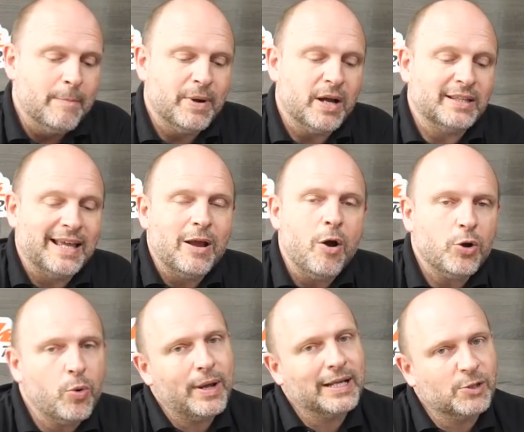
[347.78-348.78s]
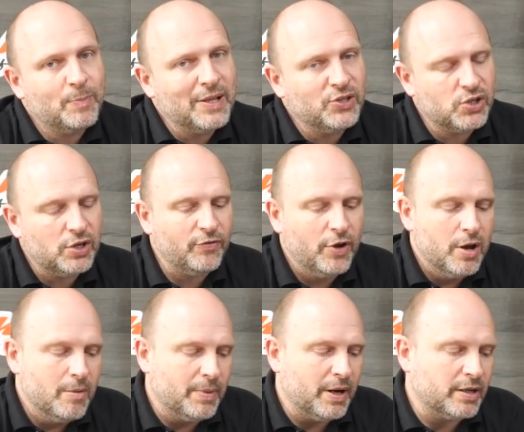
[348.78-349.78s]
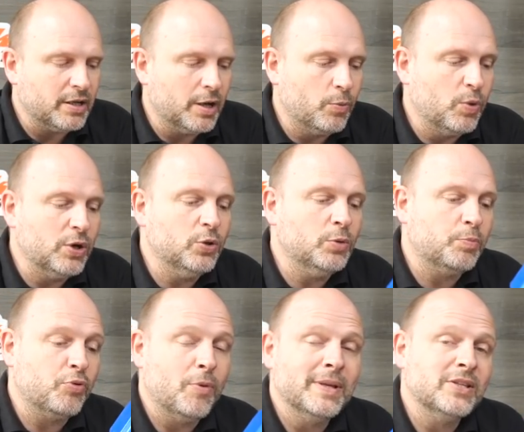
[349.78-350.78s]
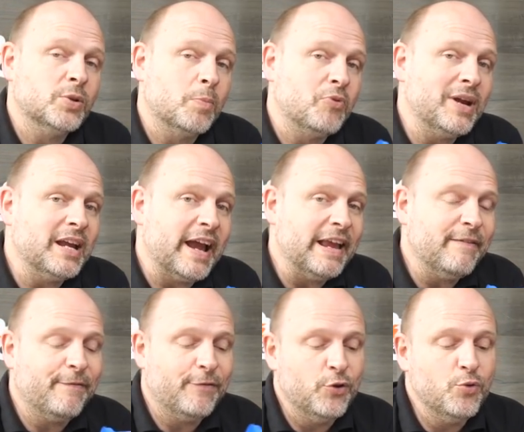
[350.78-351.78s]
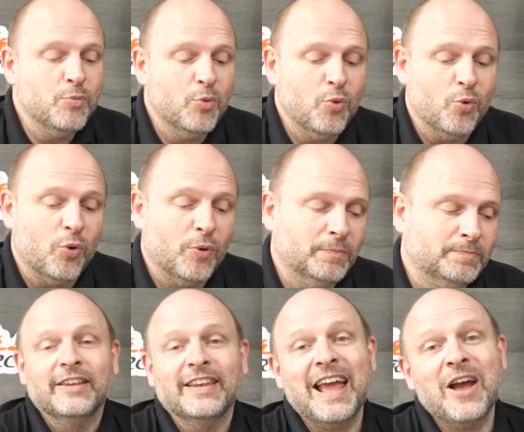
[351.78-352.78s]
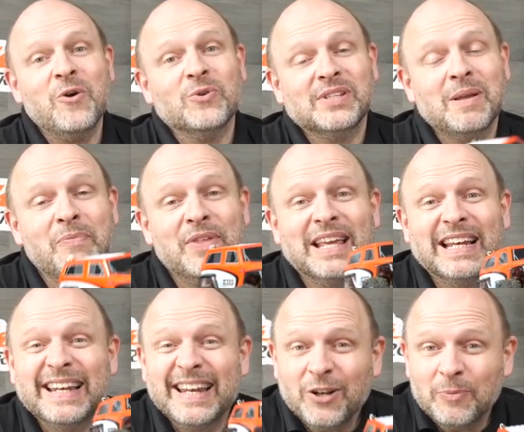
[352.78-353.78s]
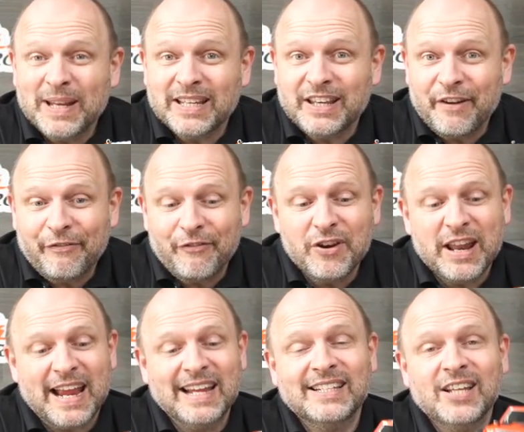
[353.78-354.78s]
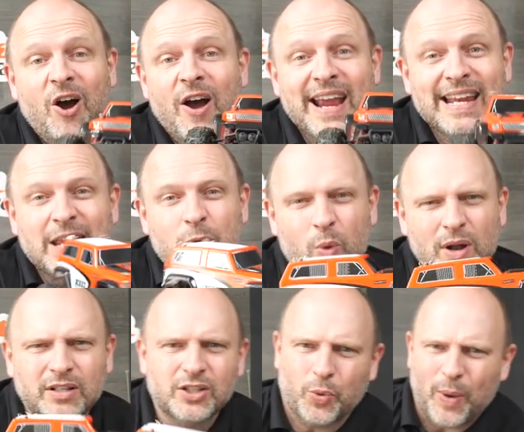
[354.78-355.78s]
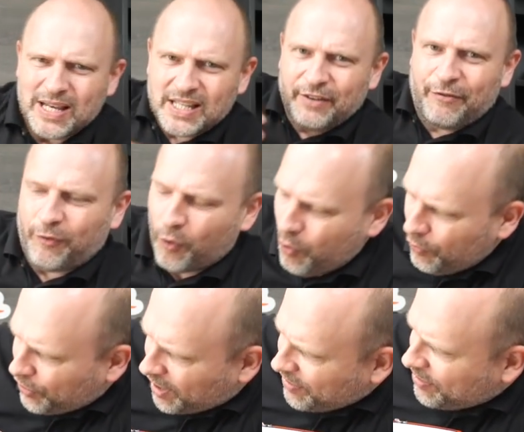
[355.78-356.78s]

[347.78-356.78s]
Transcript: but they are quite expensive, but I will promise to bring a few more. Now, something a little bit different, a tiny one twenty-fourth, I